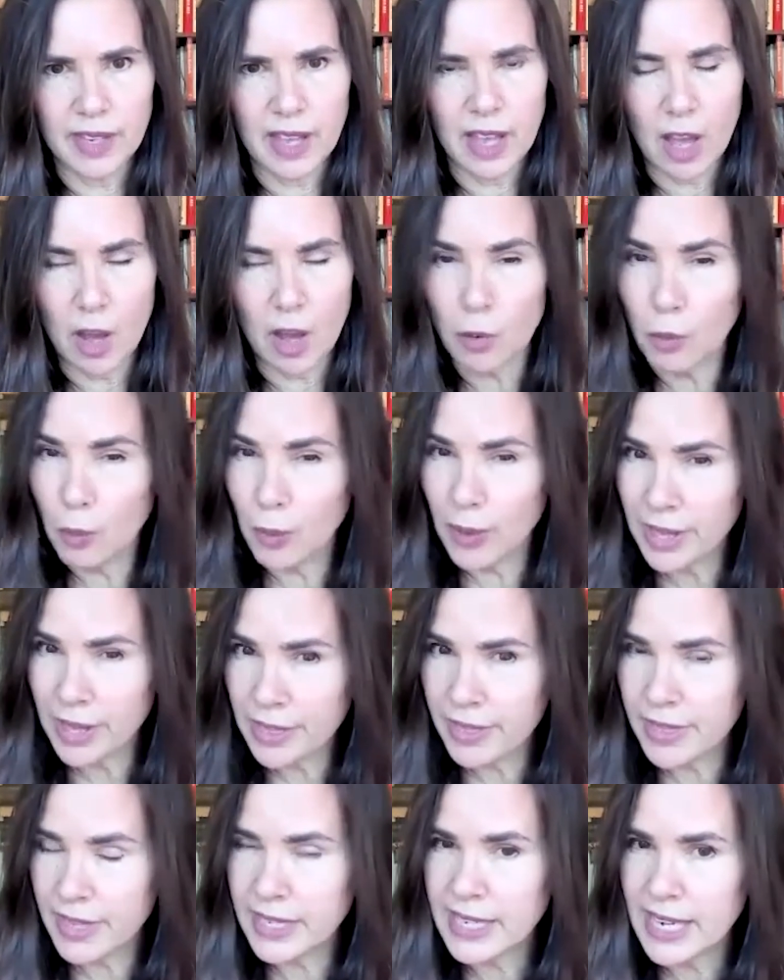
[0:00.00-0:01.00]

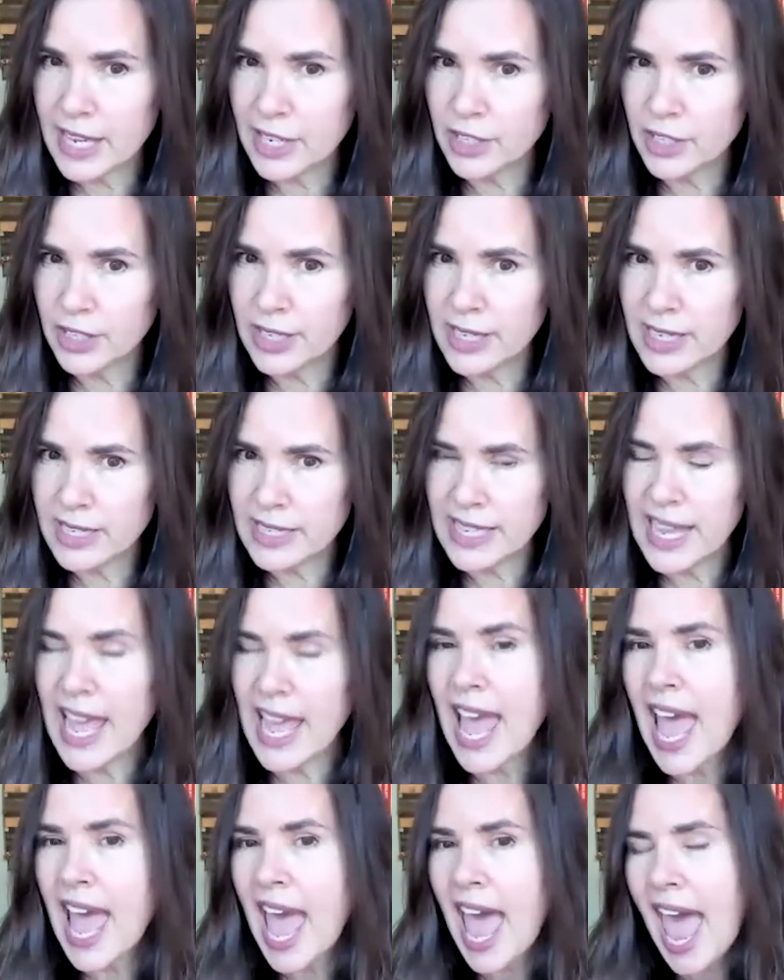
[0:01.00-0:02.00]
with the tenderness
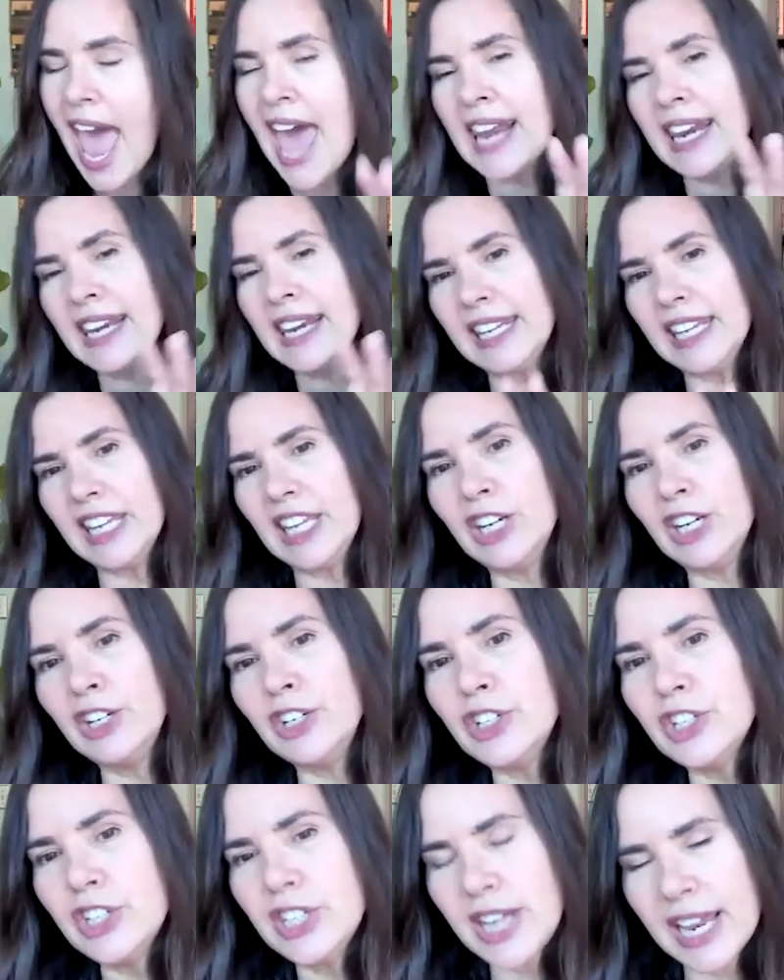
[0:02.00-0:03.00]
at an
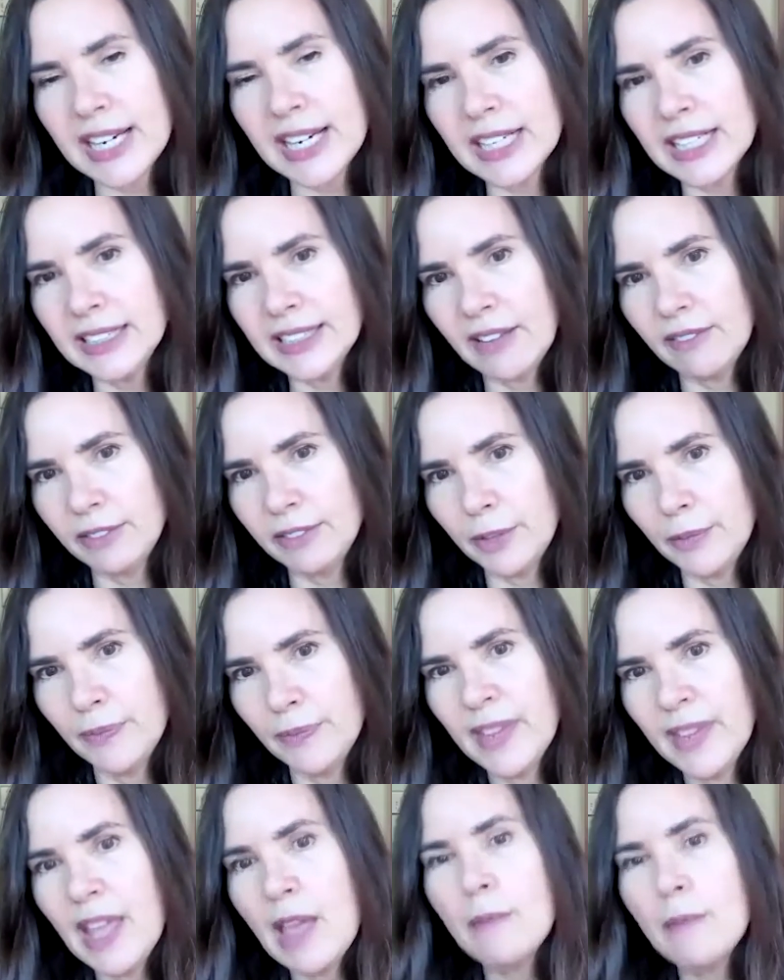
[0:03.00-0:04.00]
energetic level.
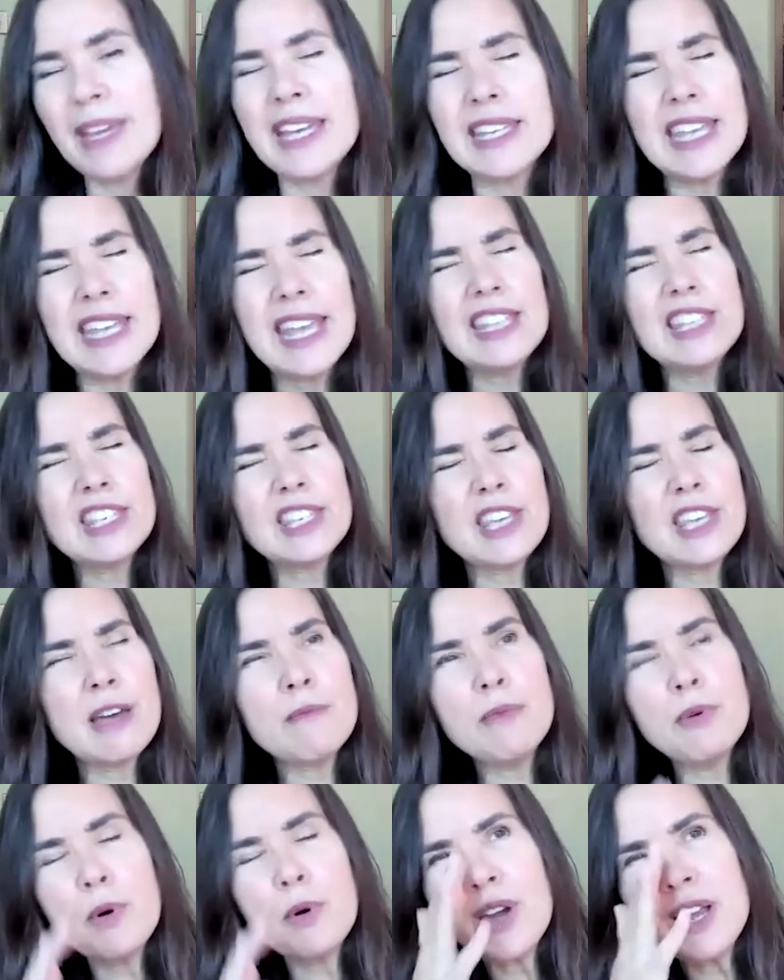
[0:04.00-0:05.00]
Because at
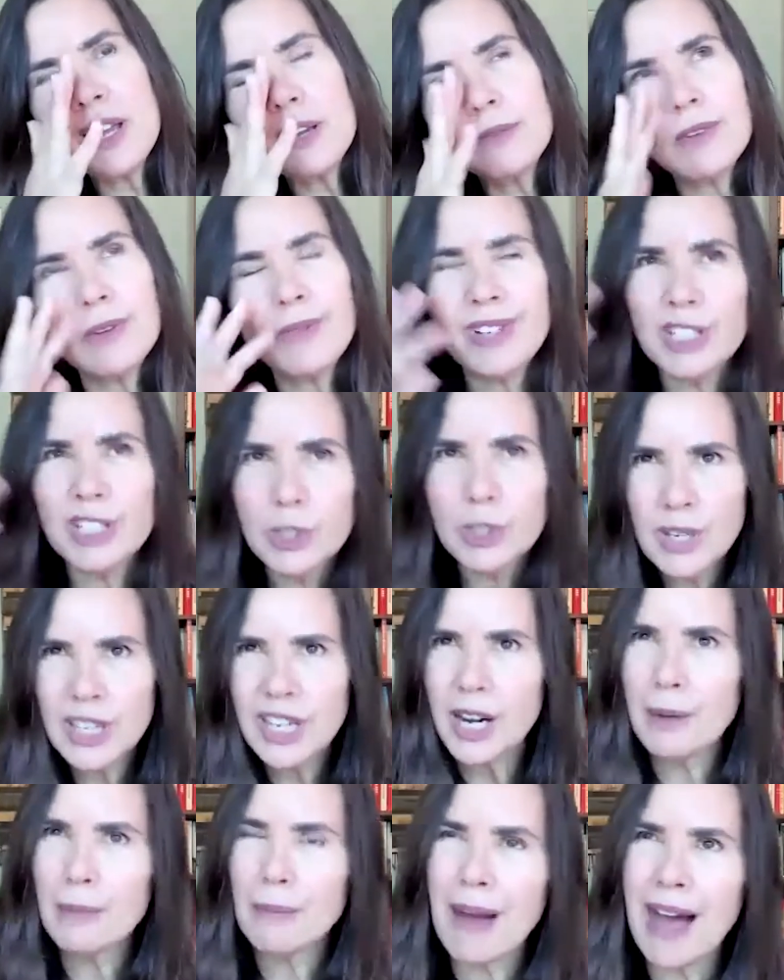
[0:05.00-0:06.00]
some point when we do it
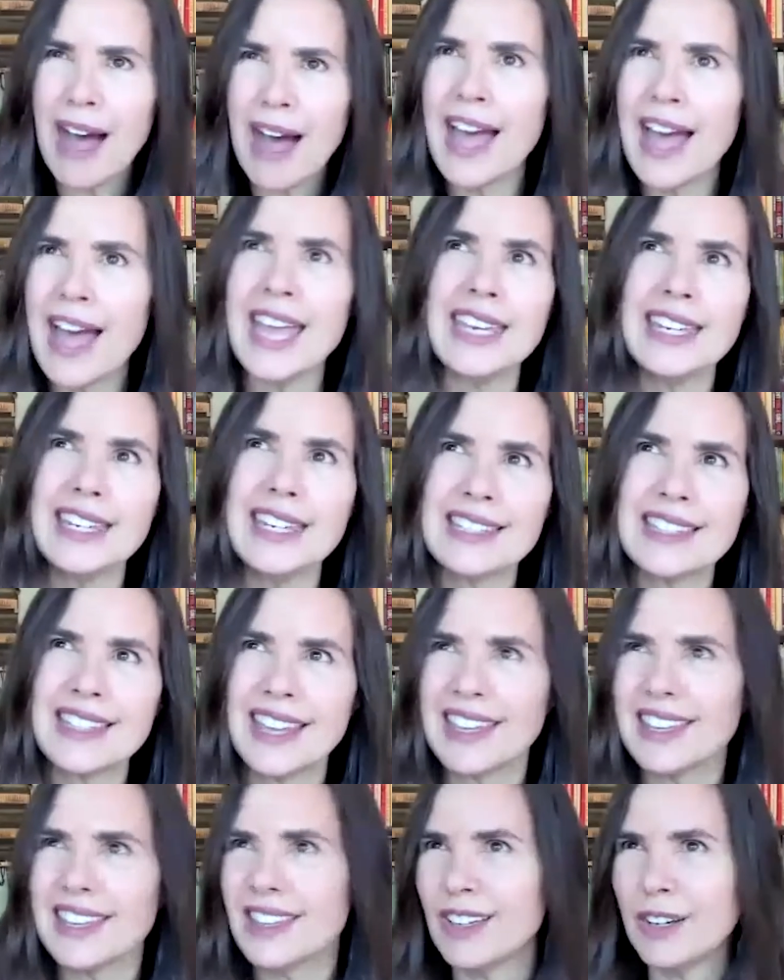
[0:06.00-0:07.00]
in our mind, it's
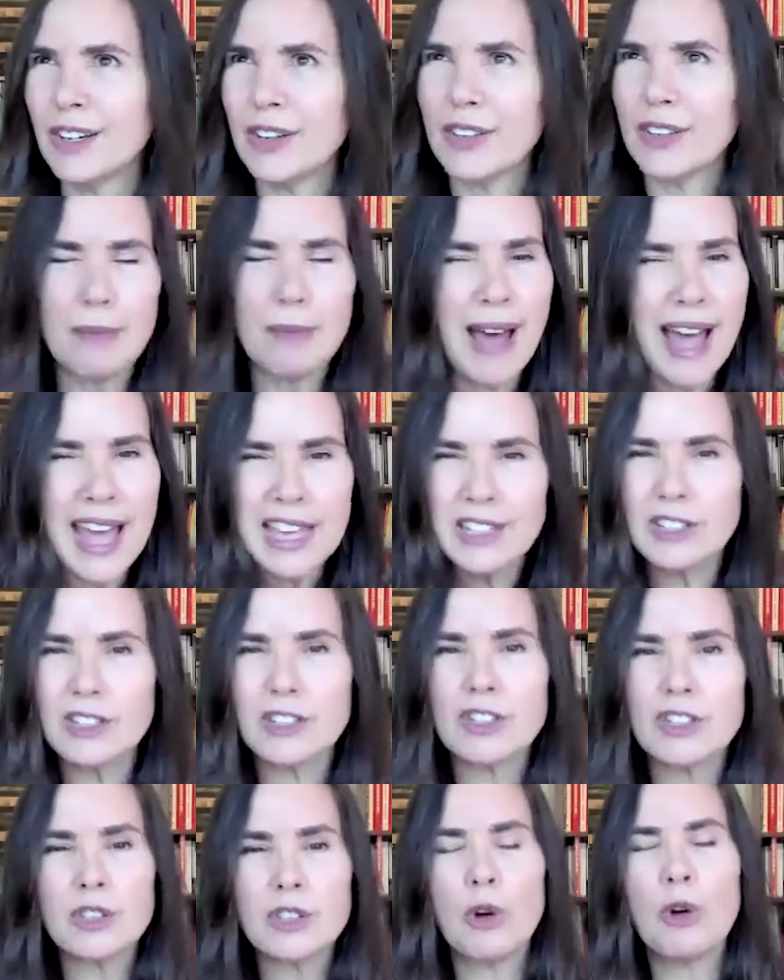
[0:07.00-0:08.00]
like, oh, the mind
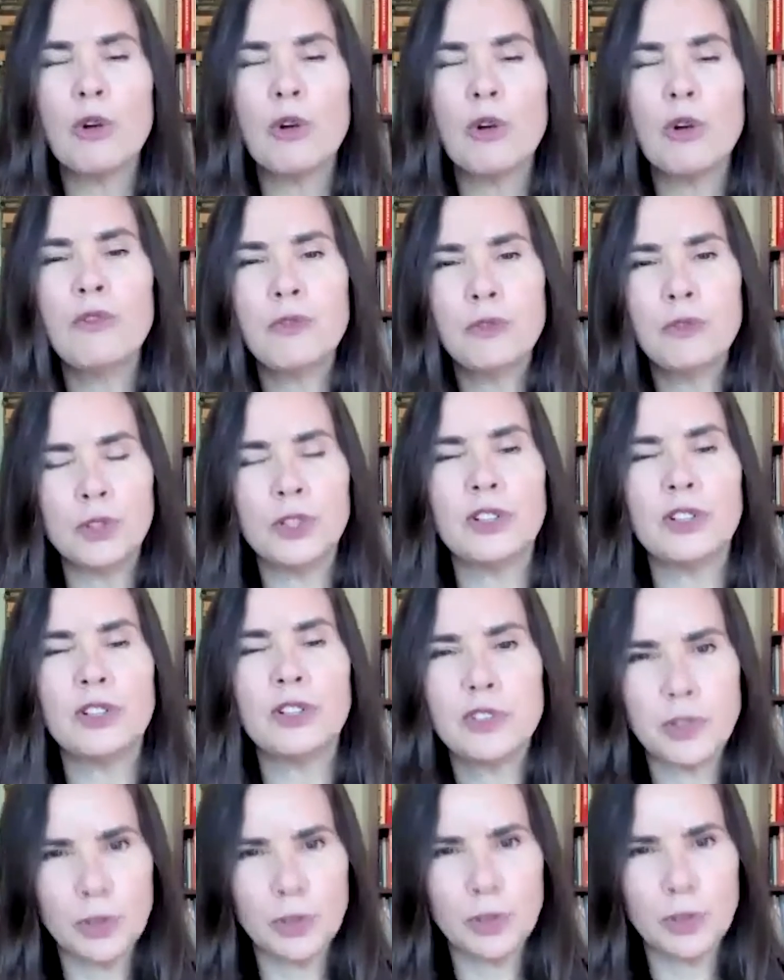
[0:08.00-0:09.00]
is so full
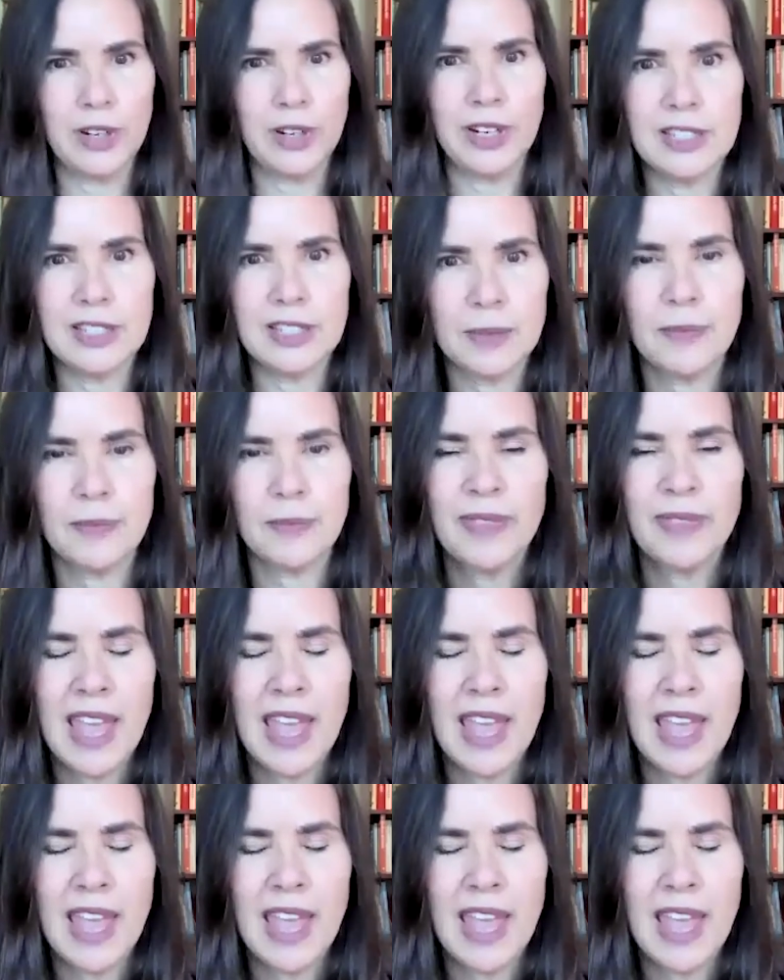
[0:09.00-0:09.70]
of stories.